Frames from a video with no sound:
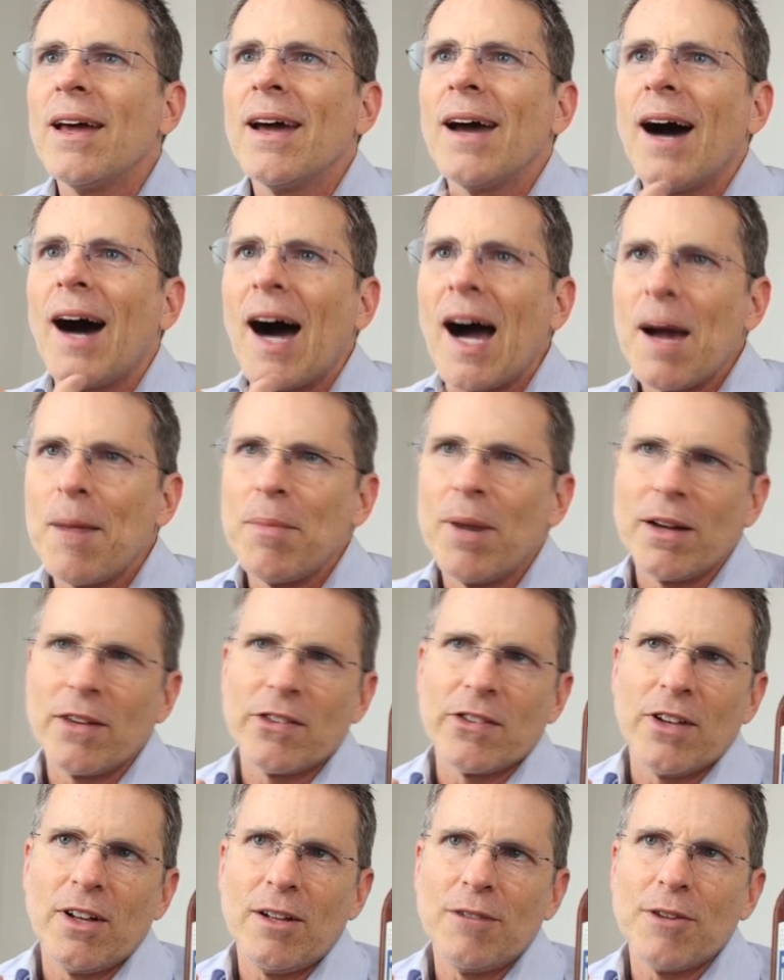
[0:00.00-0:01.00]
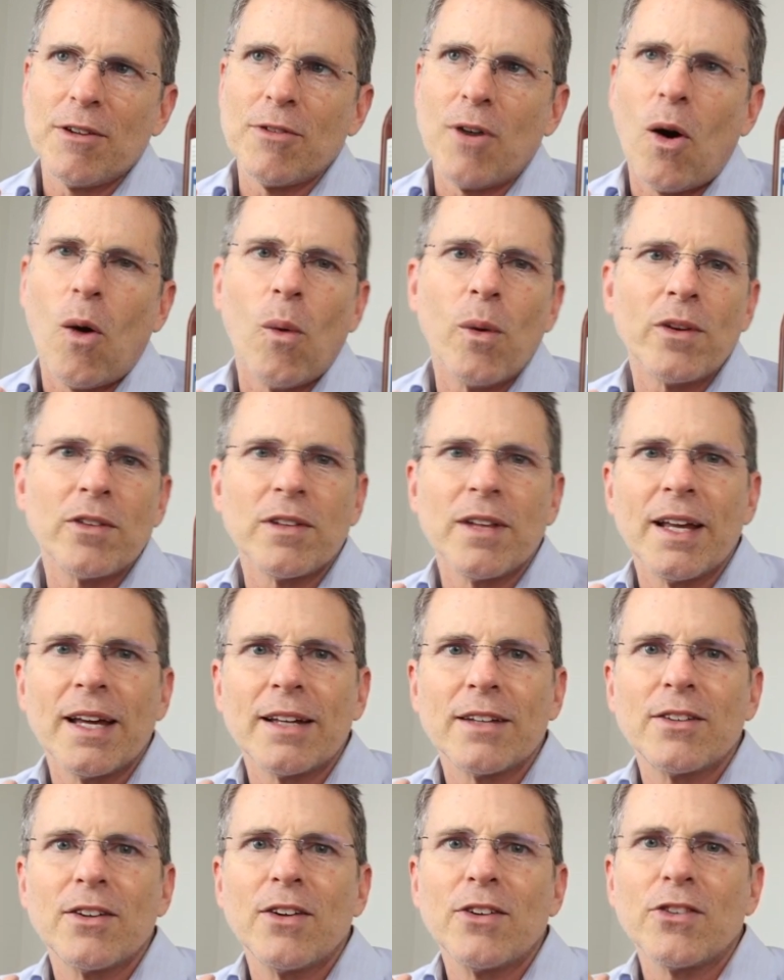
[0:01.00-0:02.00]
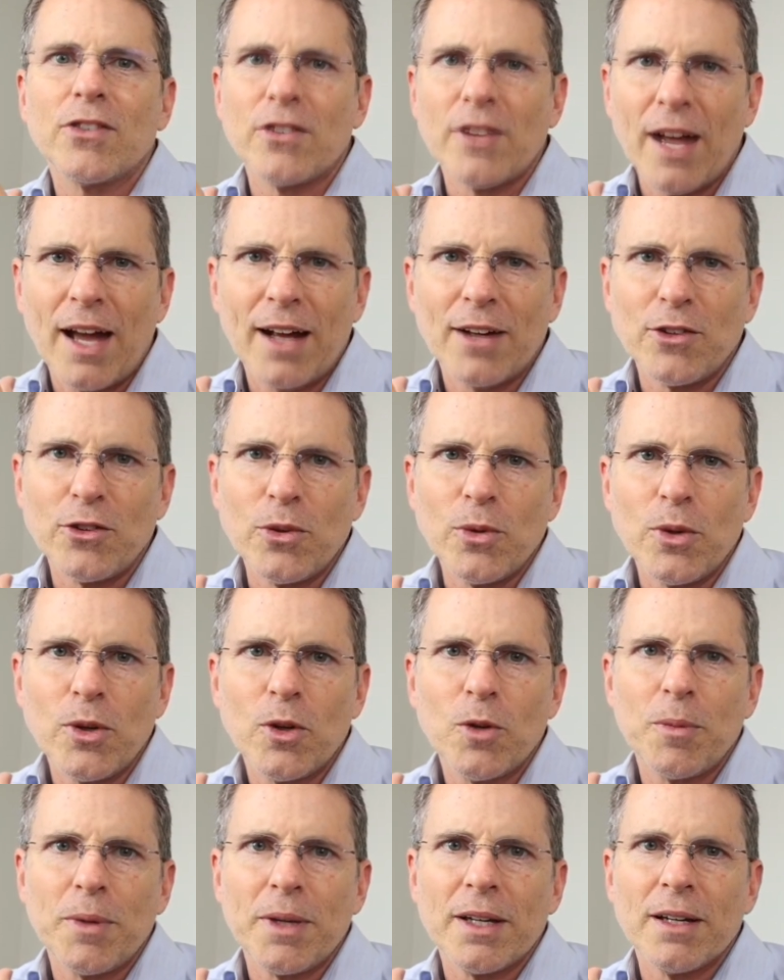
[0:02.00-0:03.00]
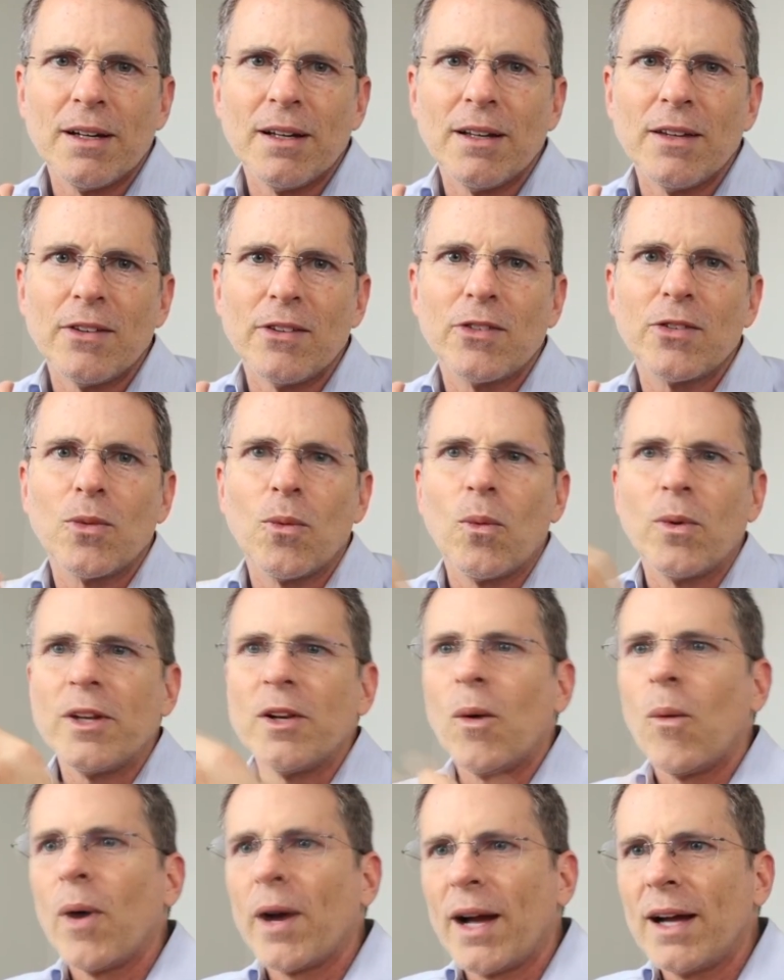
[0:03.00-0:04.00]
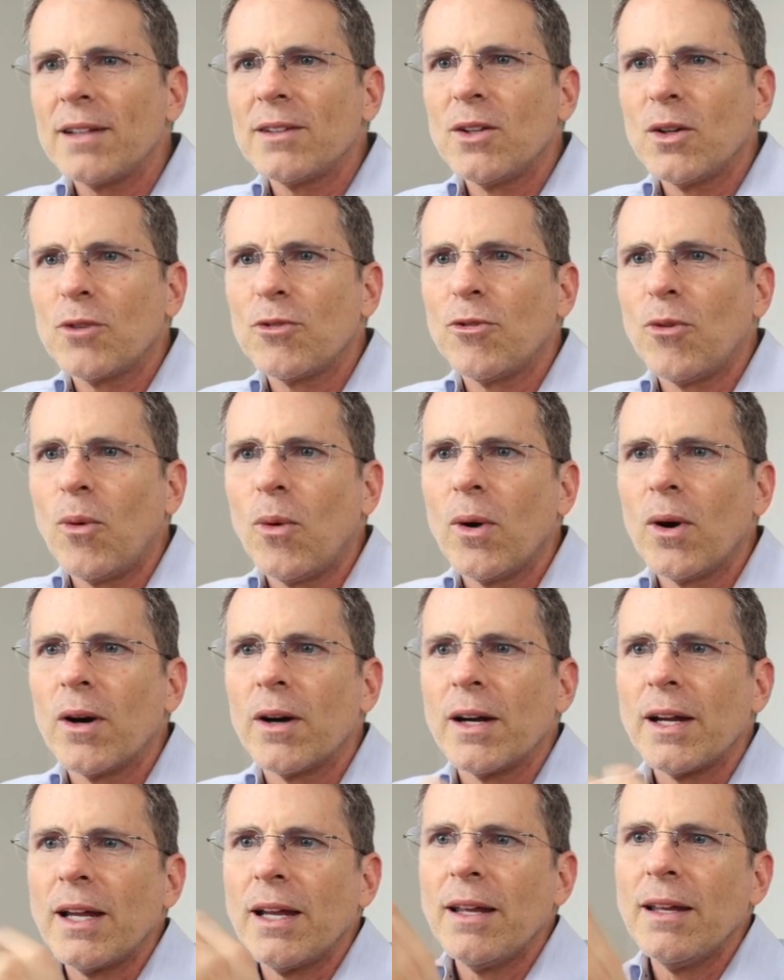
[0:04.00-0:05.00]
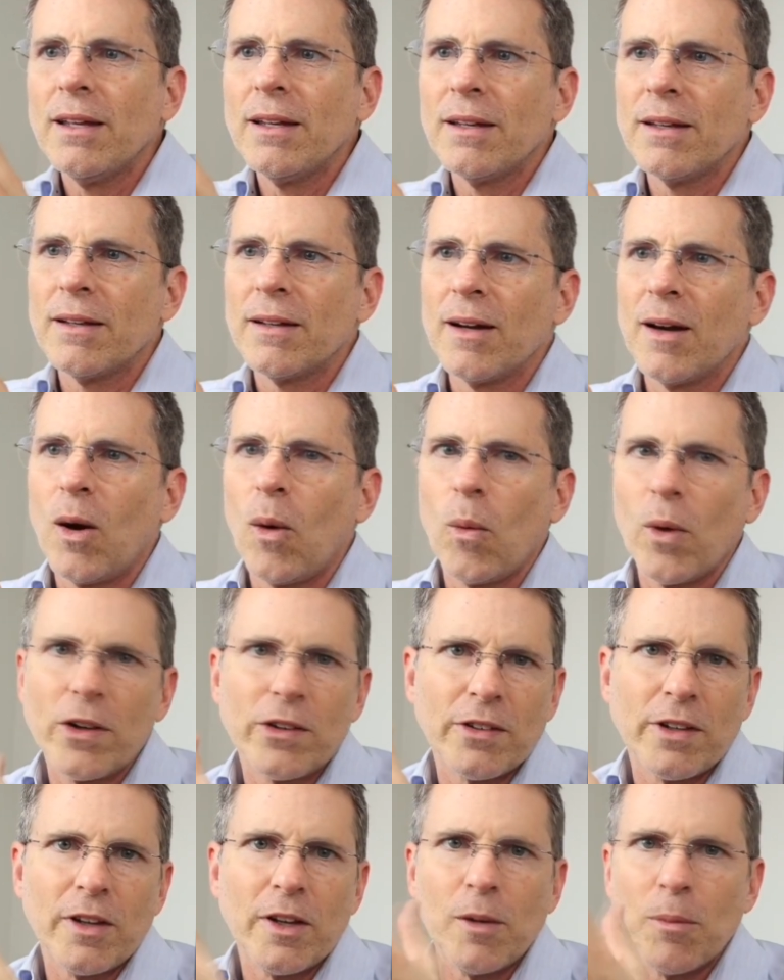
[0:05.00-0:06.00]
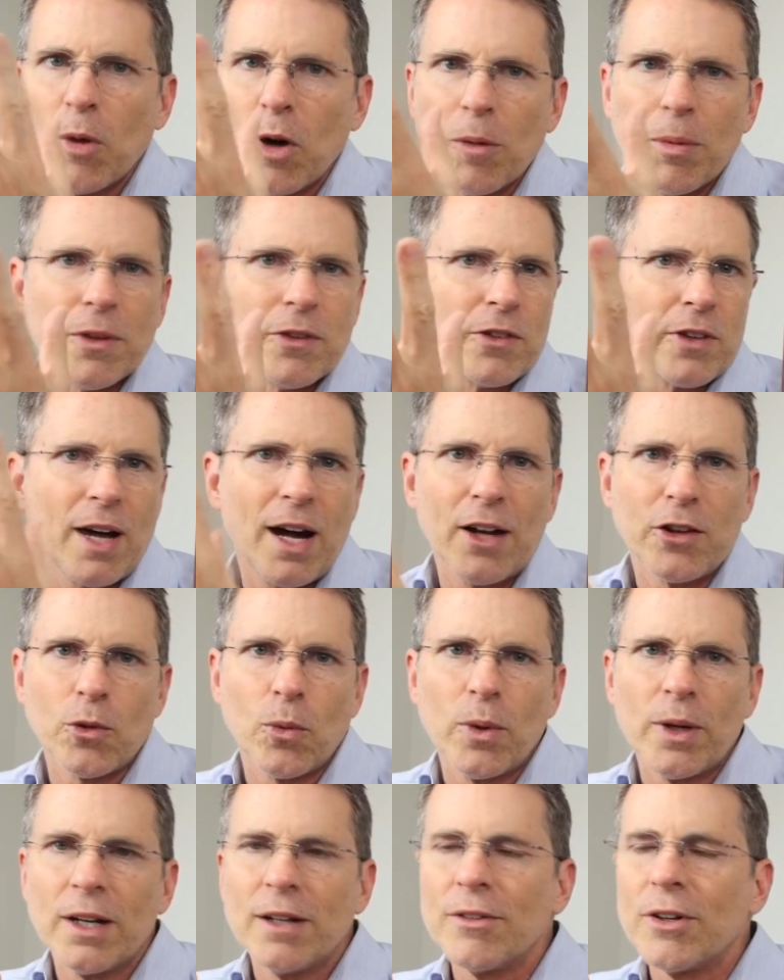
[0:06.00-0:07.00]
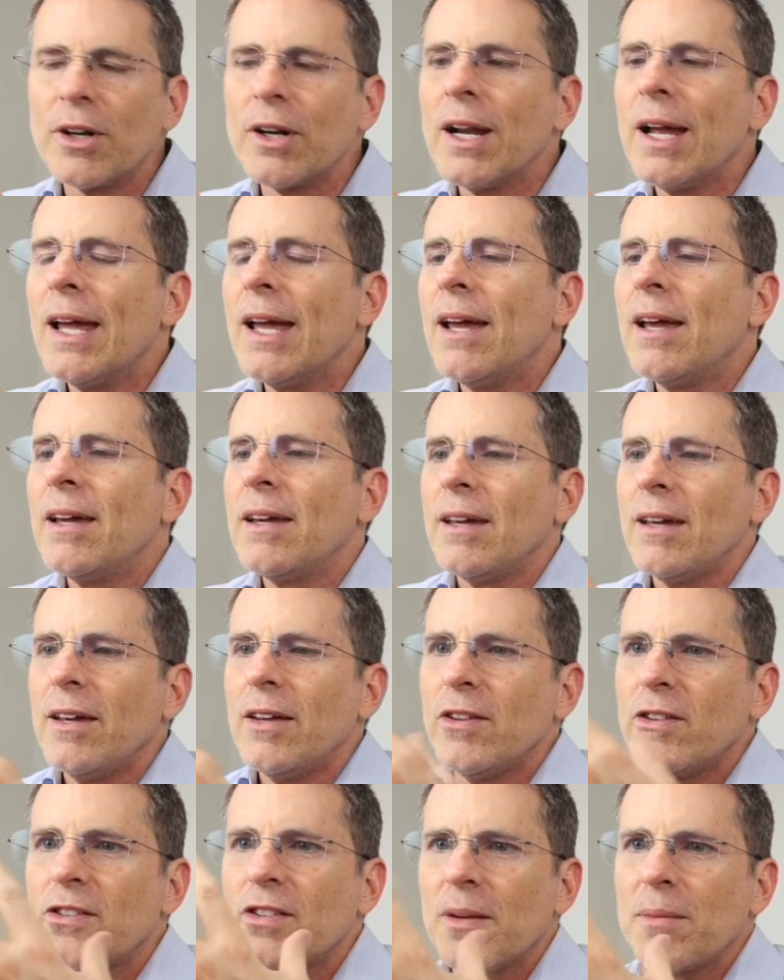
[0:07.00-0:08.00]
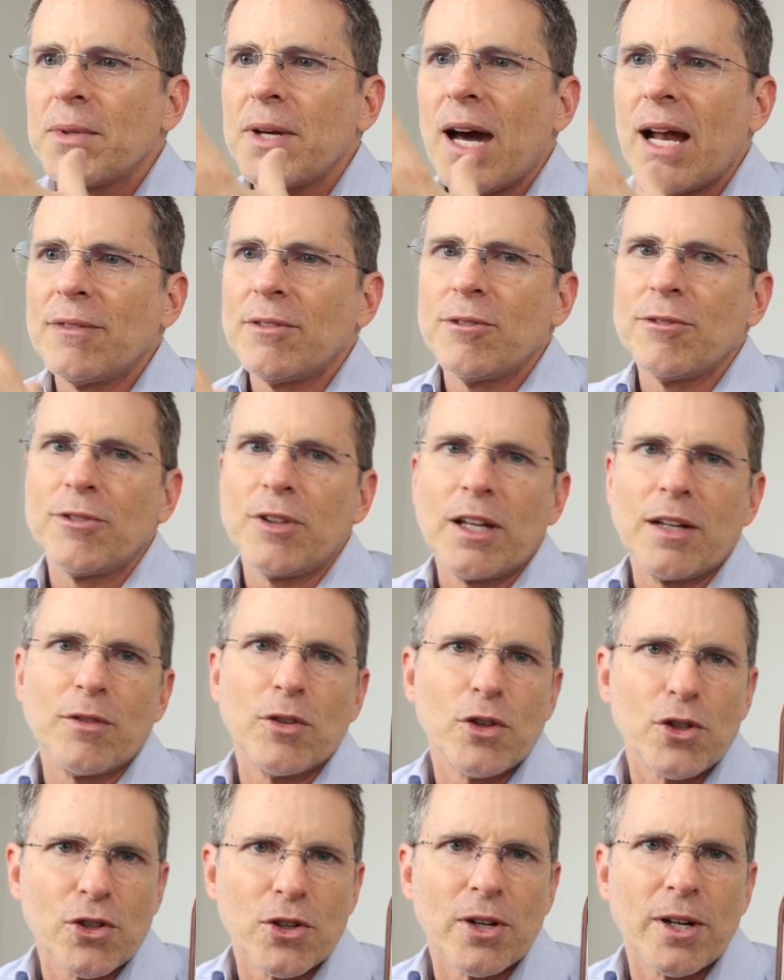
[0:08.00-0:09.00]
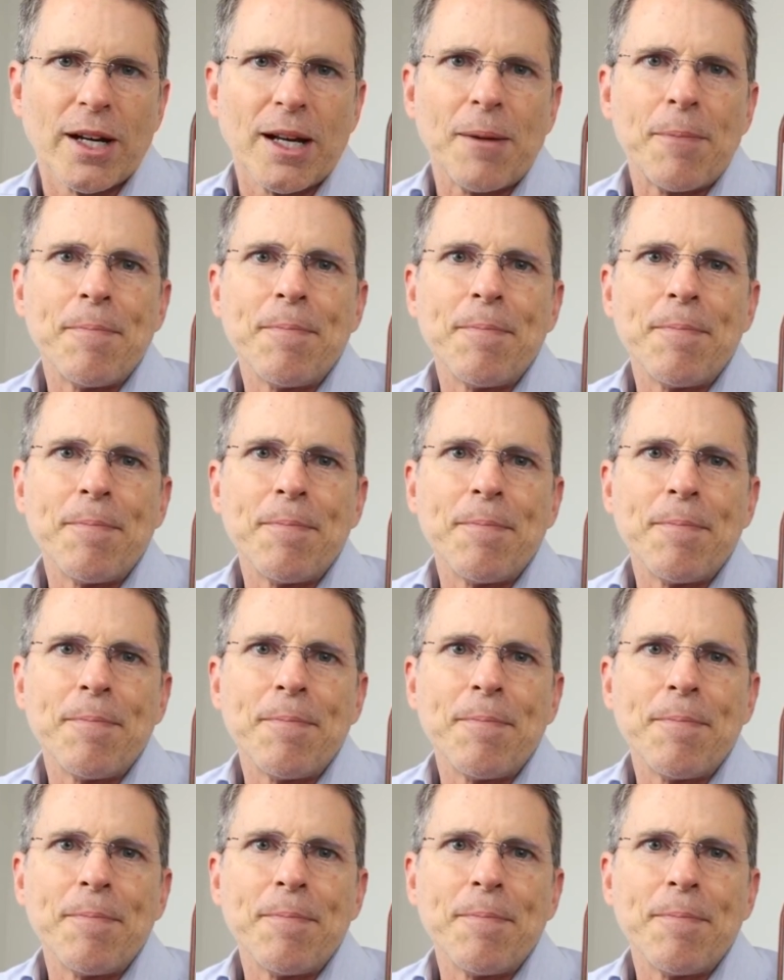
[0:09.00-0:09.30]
I myself have always liked Stagg Jr. because, what I look for in a whiskey, bourbon, Scotch, whatever, is some kind of a flavor journey.